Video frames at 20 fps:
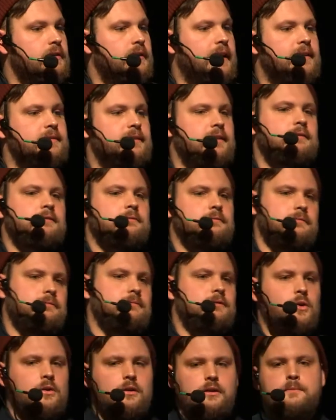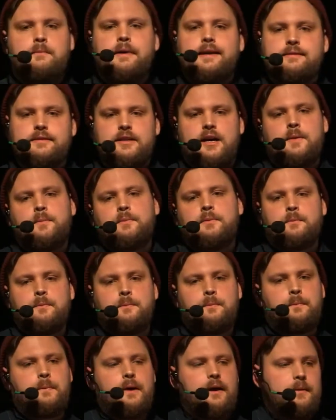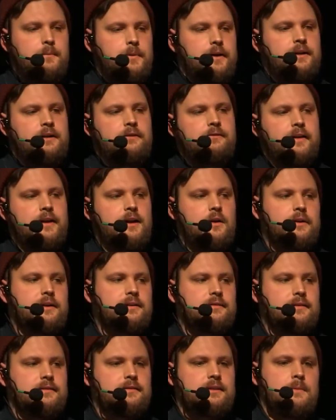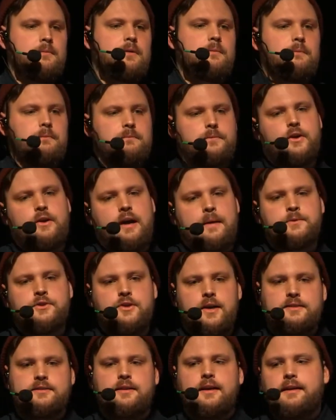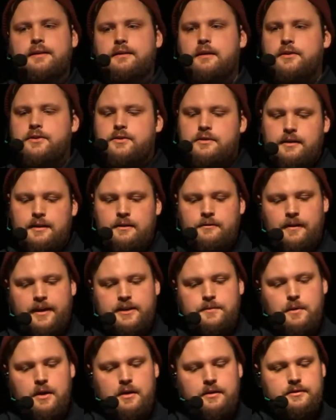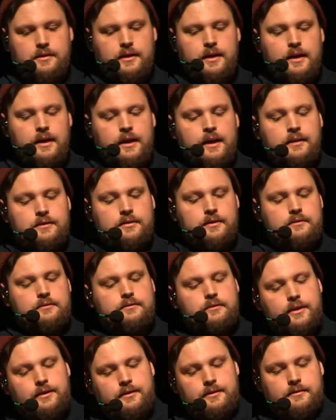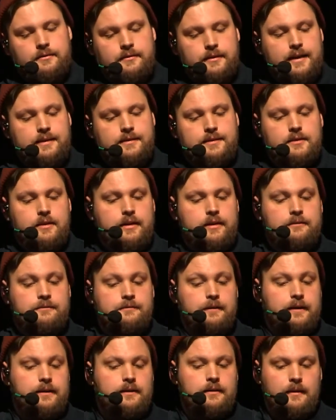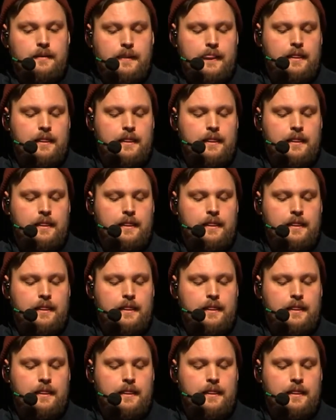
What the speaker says: takes the totally messed up PDF layouting system and, abstracts that underneath Flexbox. So, that's kind of fun.